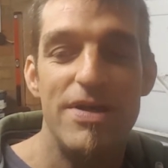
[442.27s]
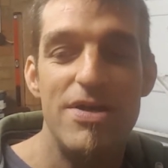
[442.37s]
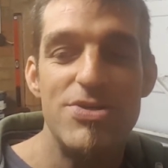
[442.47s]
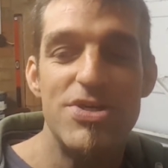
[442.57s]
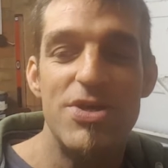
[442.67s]

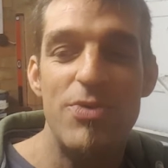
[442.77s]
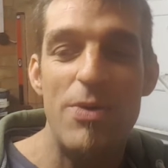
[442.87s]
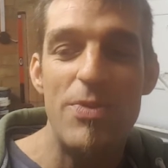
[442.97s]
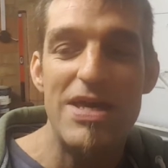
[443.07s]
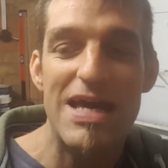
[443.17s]
so that when
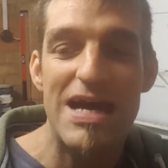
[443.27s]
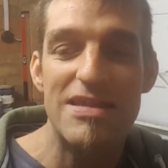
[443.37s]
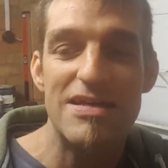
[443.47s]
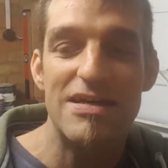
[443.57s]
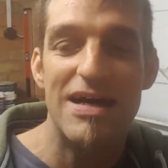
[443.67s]
we
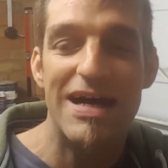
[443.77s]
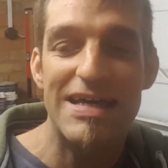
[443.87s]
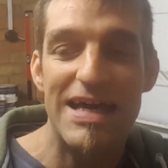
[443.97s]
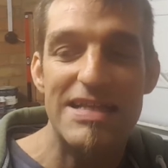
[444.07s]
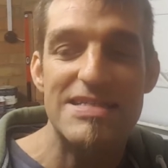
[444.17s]
gather
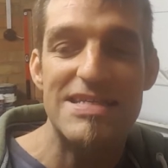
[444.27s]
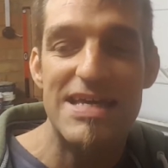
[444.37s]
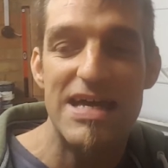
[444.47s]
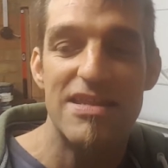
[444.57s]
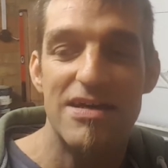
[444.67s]
again
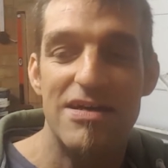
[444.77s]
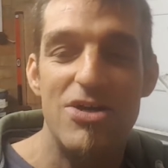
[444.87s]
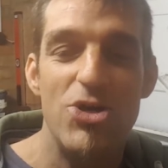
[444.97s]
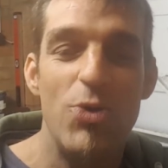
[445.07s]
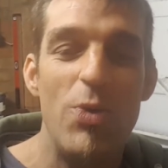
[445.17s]
together,
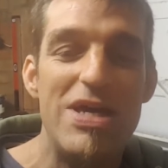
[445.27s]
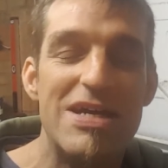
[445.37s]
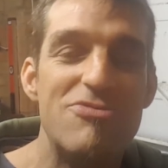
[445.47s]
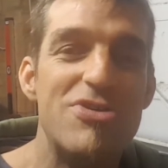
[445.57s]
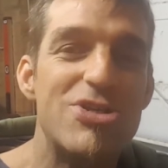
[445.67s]
we
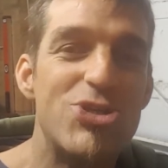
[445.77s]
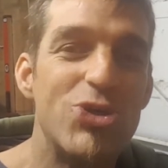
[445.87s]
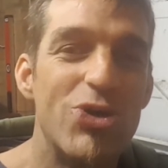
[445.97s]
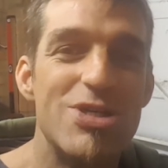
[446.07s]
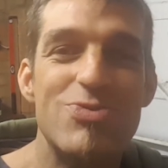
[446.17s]
can
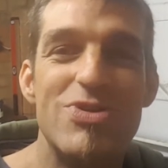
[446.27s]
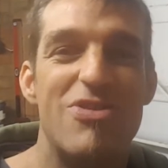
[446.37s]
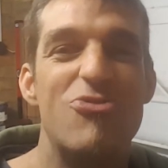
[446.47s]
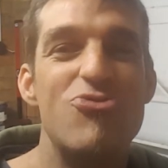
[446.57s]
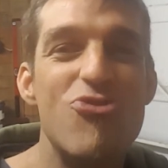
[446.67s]
rejoice with
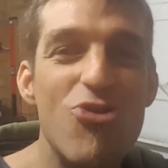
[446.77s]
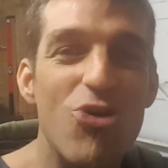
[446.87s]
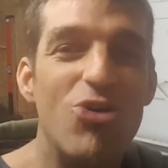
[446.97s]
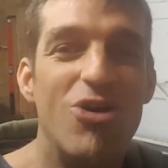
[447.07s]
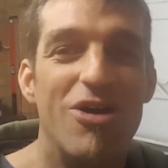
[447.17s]
the
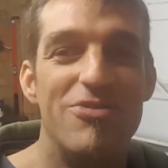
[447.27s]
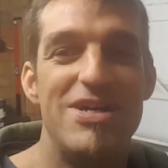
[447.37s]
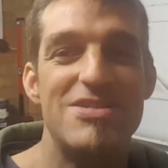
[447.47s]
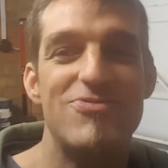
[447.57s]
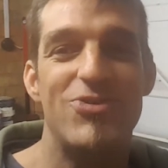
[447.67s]
roar of
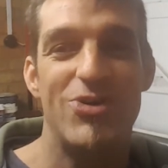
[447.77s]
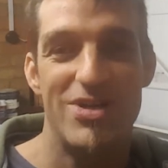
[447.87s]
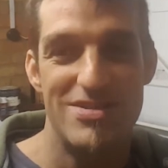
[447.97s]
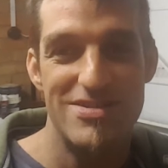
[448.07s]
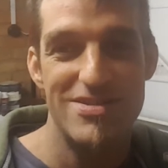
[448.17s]
his
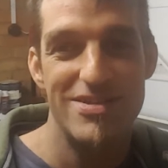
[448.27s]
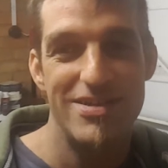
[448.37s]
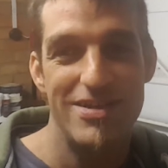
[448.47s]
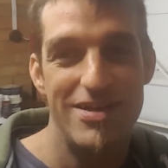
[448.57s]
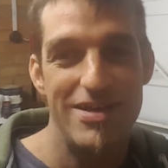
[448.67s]
voice,
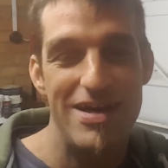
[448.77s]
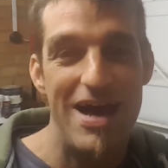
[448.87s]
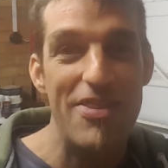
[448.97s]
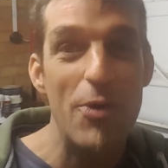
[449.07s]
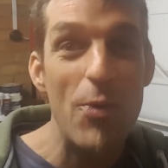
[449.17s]

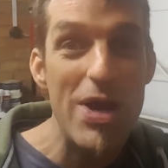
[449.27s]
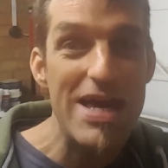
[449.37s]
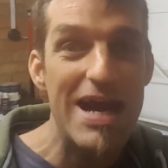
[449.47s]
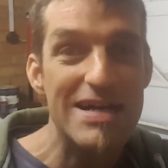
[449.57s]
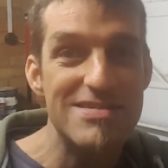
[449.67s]
and that we
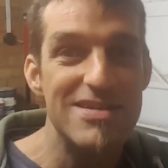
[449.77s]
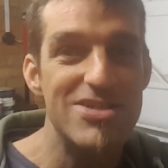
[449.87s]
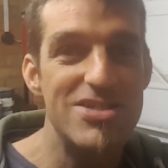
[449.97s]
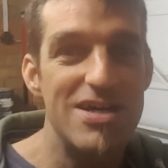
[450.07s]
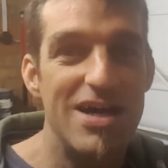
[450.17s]
as the
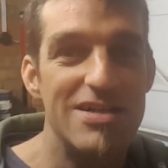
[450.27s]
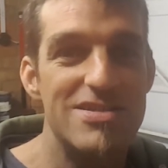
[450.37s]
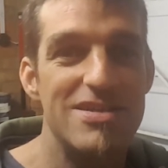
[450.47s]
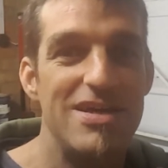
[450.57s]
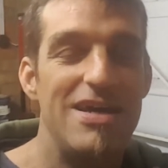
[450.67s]

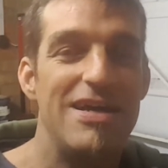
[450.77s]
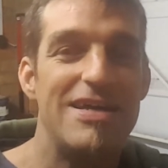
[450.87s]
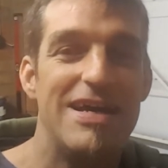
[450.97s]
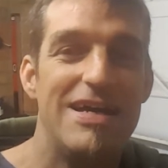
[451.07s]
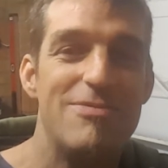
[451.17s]
church
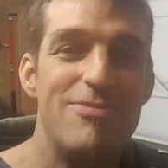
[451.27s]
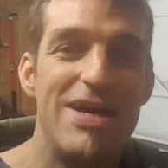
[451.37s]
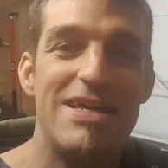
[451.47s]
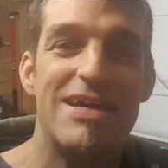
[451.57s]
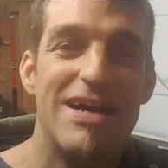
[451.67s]
can
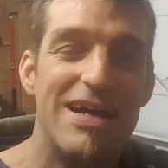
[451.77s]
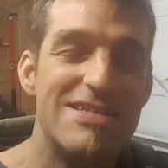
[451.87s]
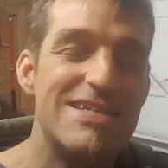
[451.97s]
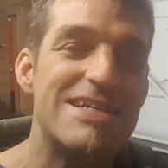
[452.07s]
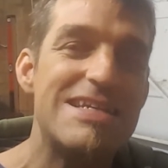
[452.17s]
make a
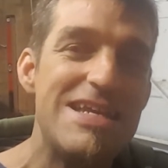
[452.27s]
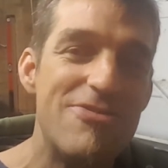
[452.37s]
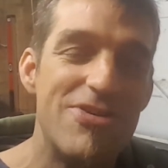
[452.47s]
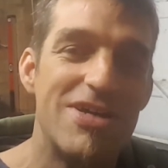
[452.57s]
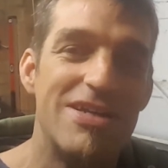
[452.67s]

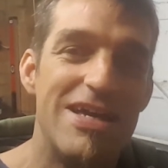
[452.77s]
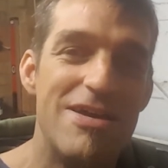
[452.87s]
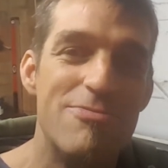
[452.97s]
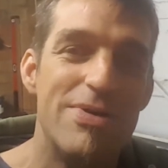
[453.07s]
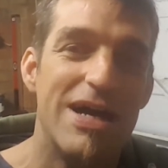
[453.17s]
significant
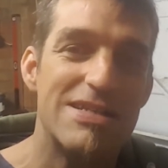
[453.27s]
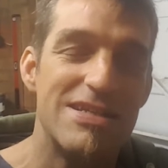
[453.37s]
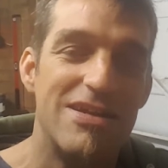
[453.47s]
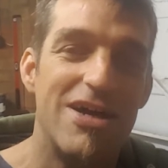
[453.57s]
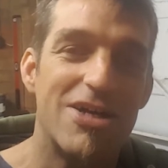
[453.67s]
impact in
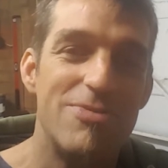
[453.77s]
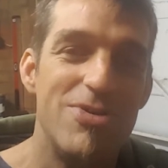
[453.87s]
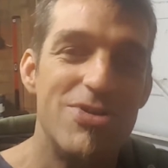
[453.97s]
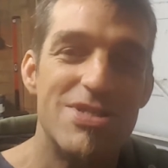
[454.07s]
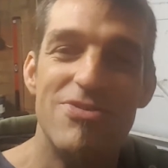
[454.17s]
our
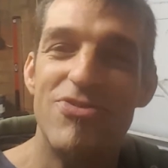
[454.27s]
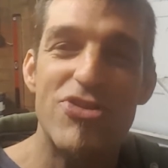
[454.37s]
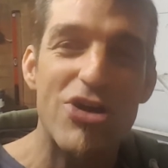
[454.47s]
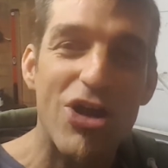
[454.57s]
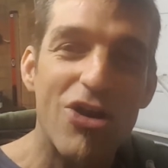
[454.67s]
community for
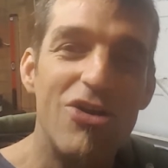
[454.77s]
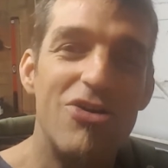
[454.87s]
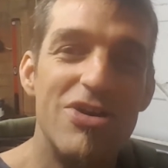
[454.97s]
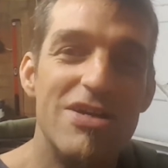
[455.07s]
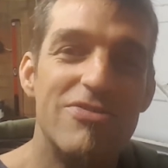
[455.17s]
the
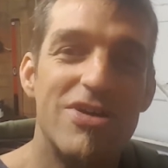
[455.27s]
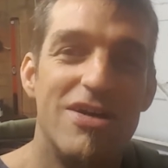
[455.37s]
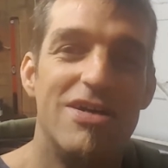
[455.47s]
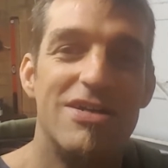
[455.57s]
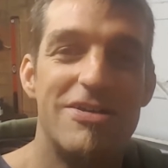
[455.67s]
glory of
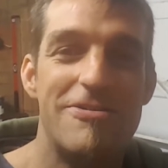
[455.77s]
God,